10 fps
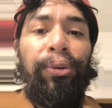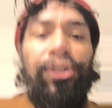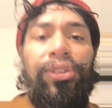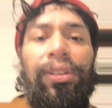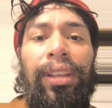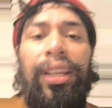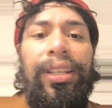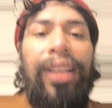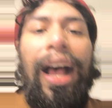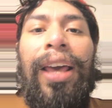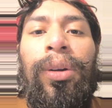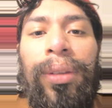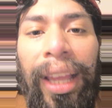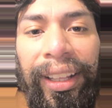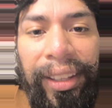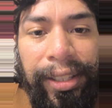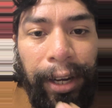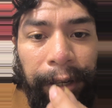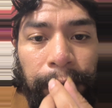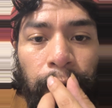personally is I don't like
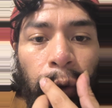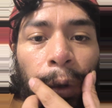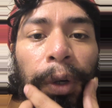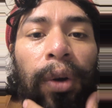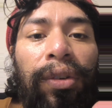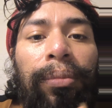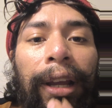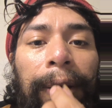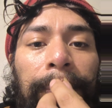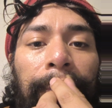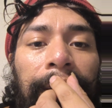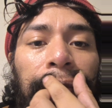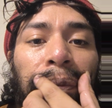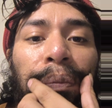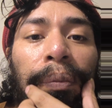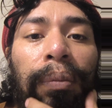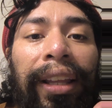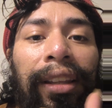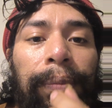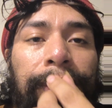these hairs growing over my
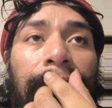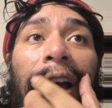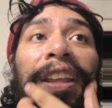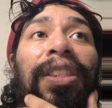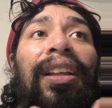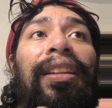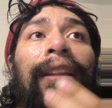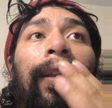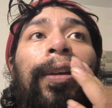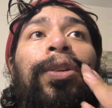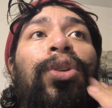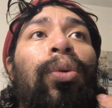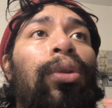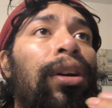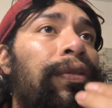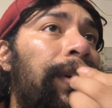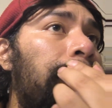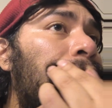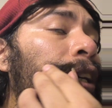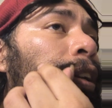lips. I think that they don't look
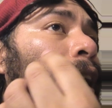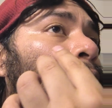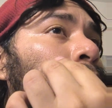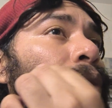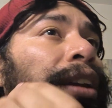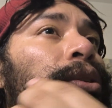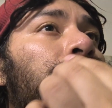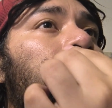very good. I know